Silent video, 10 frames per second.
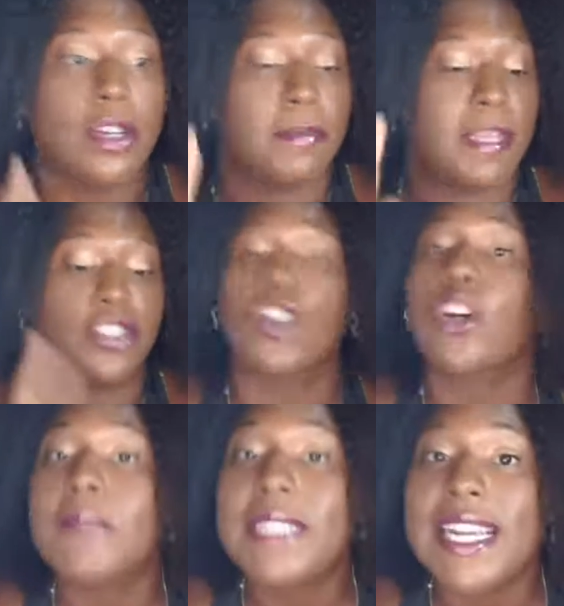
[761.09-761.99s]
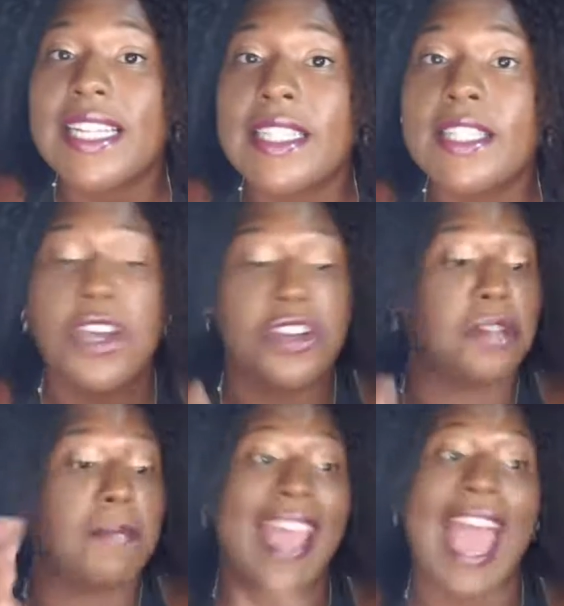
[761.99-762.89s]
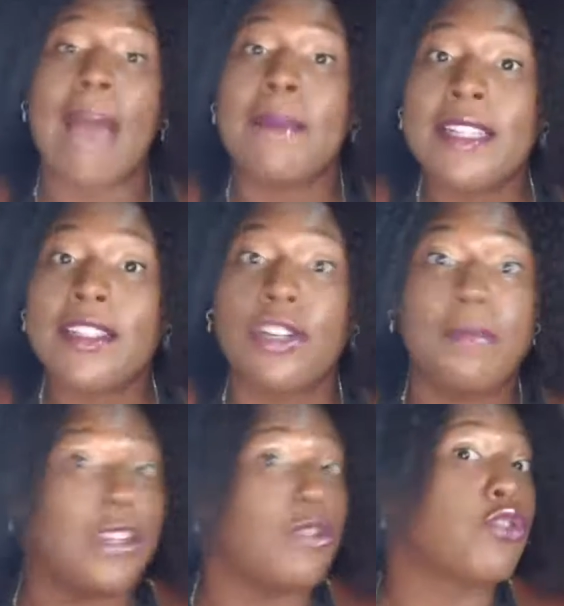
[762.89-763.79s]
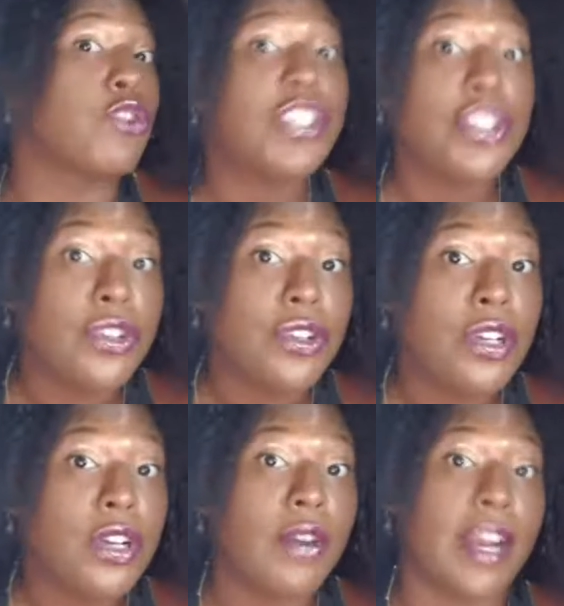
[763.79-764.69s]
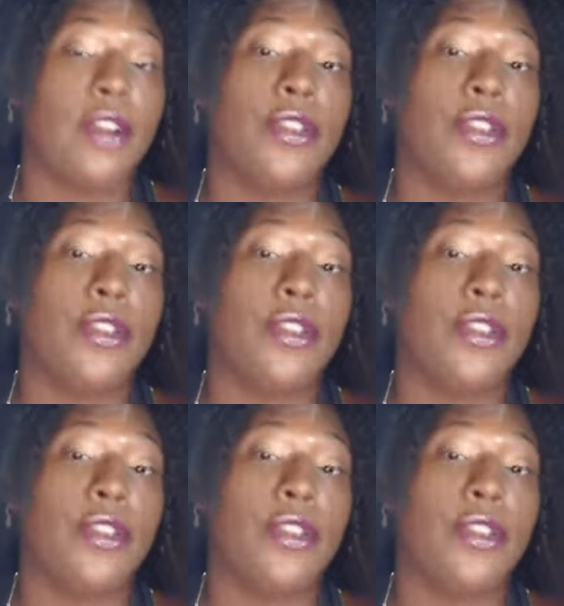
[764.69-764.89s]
could be circumstances, could be habits, could be nutritional, right?